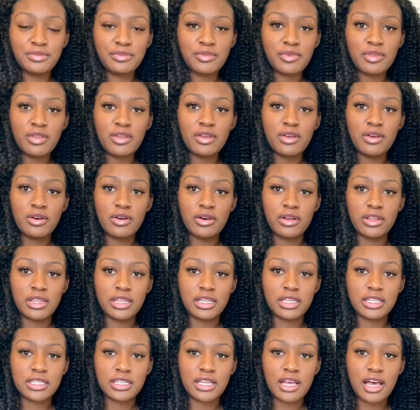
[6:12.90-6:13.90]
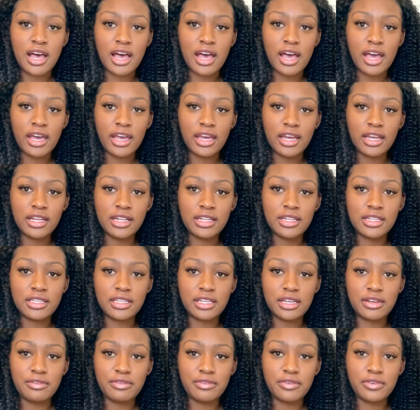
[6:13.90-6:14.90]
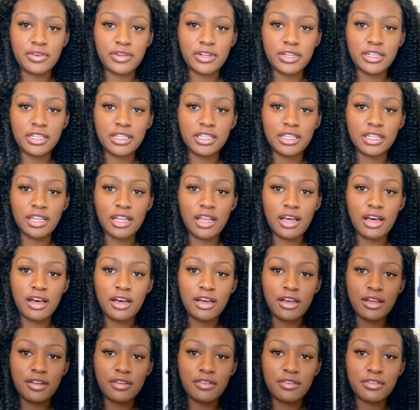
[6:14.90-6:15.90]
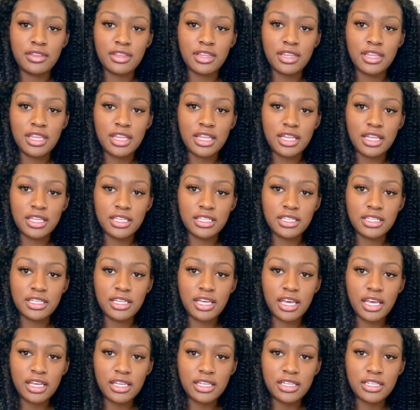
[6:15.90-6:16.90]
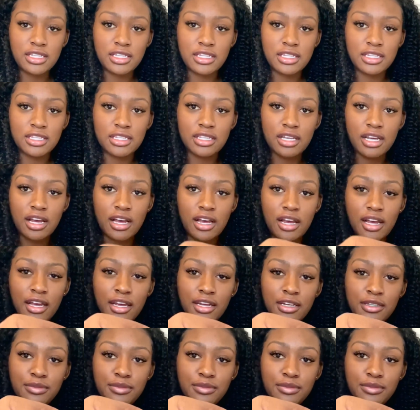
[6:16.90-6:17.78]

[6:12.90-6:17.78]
on the sides. I freaking love this case design.